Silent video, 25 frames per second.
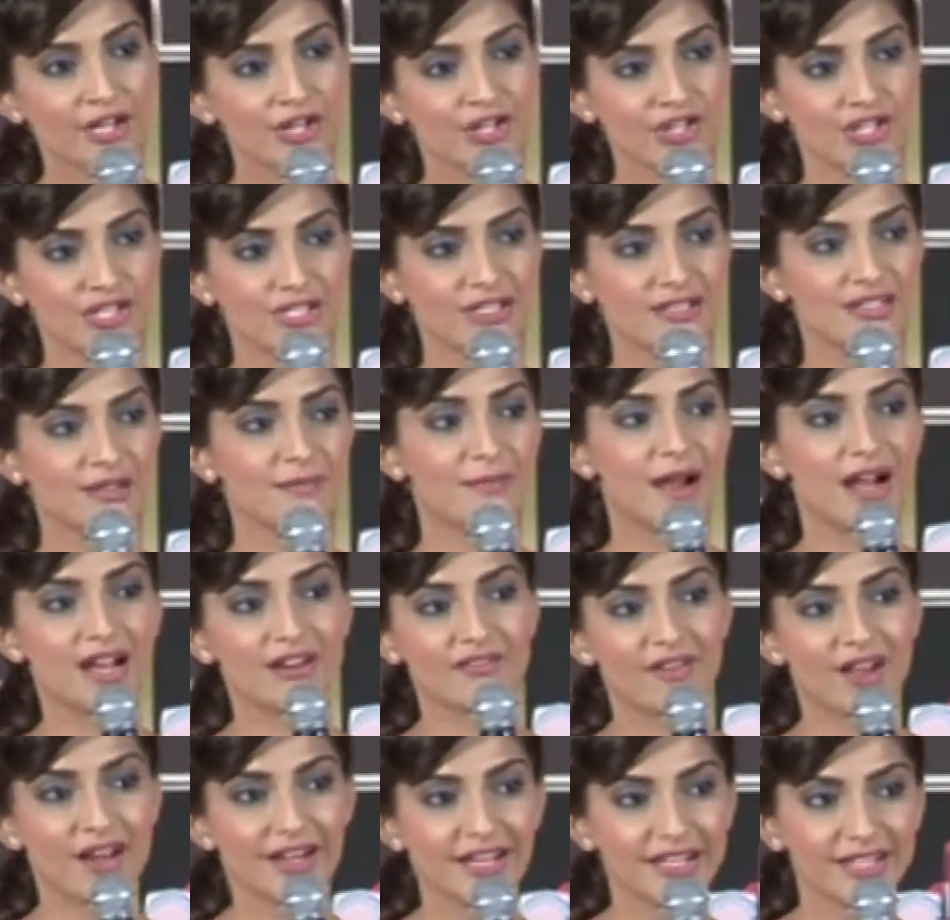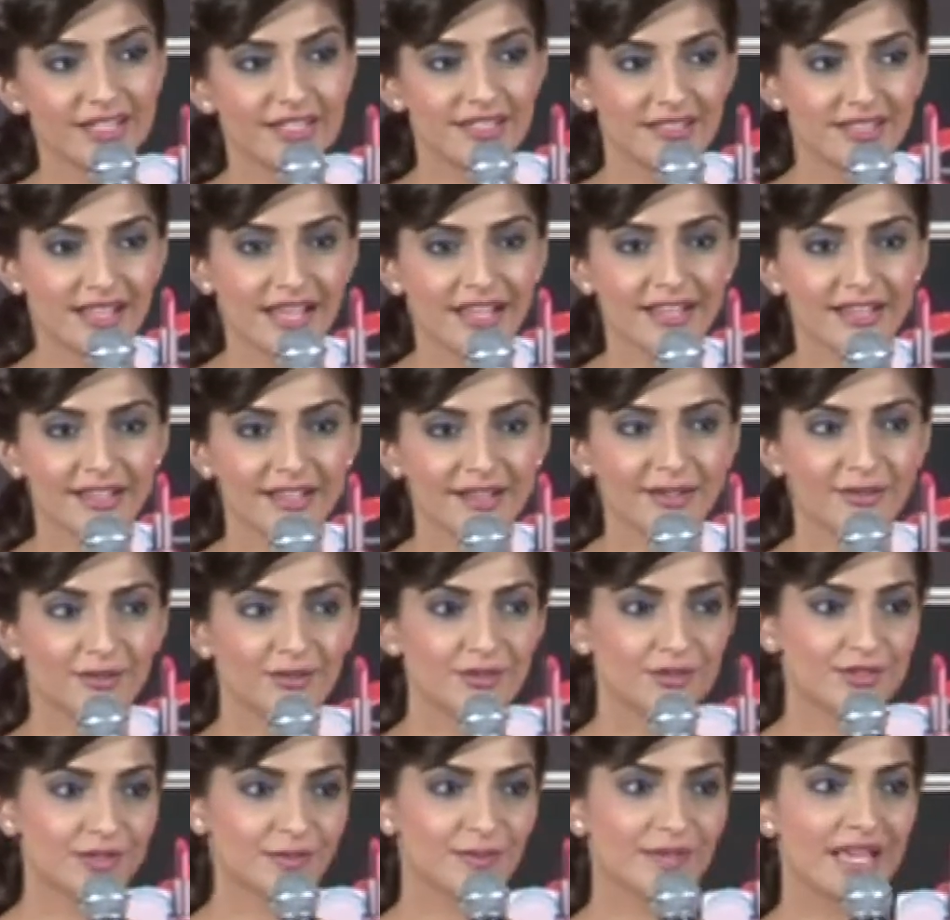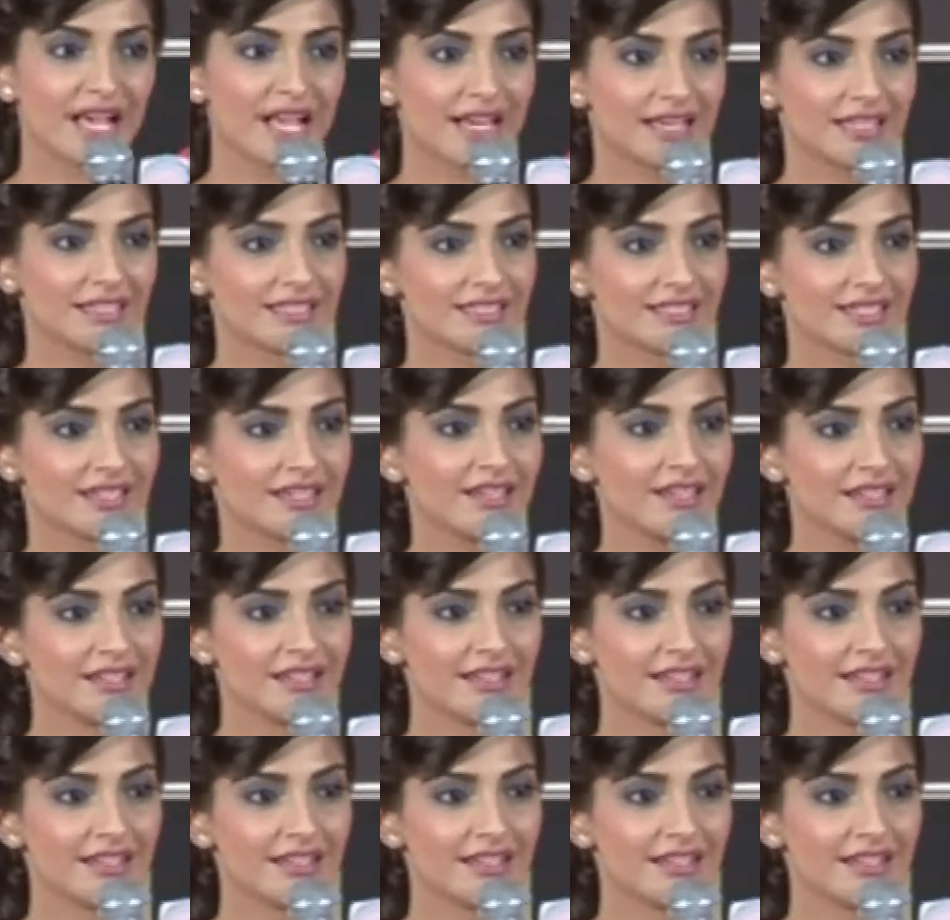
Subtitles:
She's a Marwari designer who's from Calcutta,